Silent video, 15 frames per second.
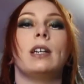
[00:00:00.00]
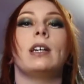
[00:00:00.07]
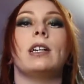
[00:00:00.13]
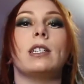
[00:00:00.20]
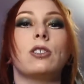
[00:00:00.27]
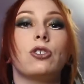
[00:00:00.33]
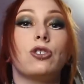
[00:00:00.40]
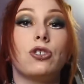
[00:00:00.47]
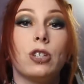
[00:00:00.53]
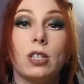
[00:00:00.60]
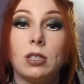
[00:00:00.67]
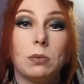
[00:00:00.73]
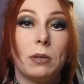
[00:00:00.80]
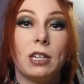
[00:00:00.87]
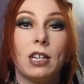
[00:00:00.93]
it's
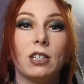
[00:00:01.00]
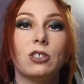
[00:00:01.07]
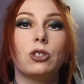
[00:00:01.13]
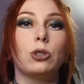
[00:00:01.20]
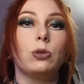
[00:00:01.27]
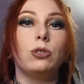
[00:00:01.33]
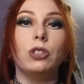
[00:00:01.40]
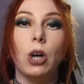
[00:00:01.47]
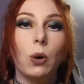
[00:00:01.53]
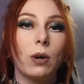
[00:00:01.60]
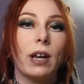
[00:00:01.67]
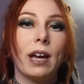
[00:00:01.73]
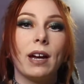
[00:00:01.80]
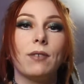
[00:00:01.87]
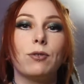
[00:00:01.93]
just because you don't
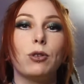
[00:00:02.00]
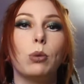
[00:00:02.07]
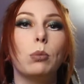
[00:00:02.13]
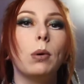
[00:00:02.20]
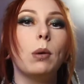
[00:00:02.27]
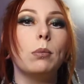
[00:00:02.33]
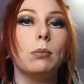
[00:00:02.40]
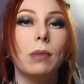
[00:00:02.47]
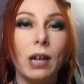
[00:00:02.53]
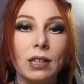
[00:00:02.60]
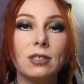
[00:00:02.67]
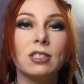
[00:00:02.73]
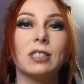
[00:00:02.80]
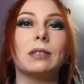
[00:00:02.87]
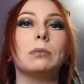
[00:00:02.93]
have the
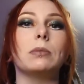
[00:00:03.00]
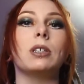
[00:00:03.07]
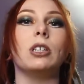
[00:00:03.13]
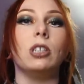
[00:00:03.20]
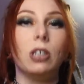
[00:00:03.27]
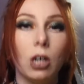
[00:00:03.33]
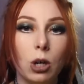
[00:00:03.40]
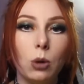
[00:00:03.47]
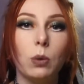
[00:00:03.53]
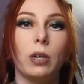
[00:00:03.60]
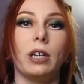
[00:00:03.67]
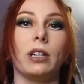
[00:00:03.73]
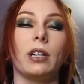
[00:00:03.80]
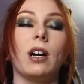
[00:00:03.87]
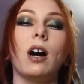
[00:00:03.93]
momentum
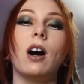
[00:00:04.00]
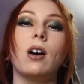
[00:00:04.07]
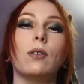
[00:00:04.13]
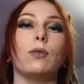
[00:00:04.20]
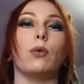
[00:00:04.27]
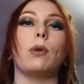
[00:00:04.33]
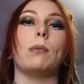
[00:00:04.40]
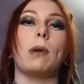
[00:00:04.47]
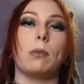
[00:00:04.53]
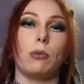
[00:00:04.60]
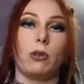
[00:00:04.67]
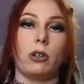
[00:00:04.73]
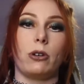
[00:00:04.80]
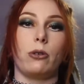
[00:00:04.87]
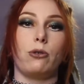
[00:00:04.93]
going of
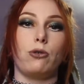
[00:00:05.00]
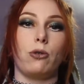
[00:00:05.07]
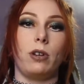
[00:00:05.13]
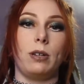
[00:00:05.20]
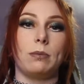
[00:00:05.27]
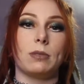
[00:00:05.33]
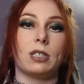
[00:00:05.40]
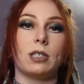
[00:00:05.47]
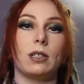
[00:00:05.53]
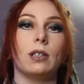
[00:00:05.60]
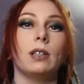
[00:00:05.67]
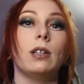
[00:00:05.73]
remembering your dreams.